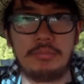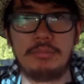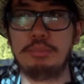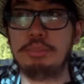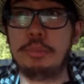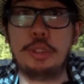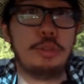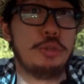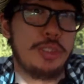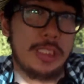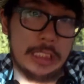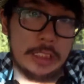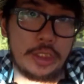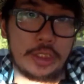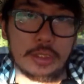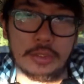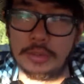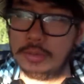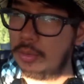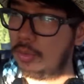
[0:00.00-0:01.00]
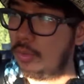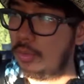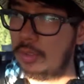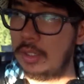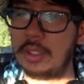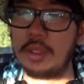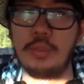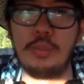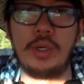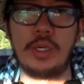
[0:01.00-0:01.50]
musician or
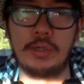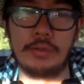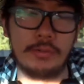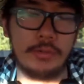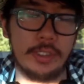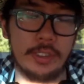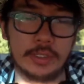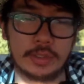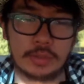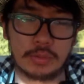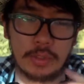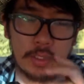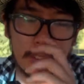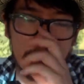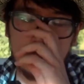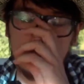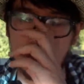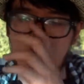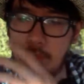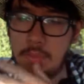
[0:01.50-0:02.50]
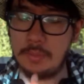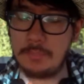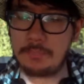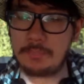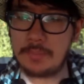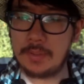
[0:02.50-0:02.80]
like whatever it is, right, you know,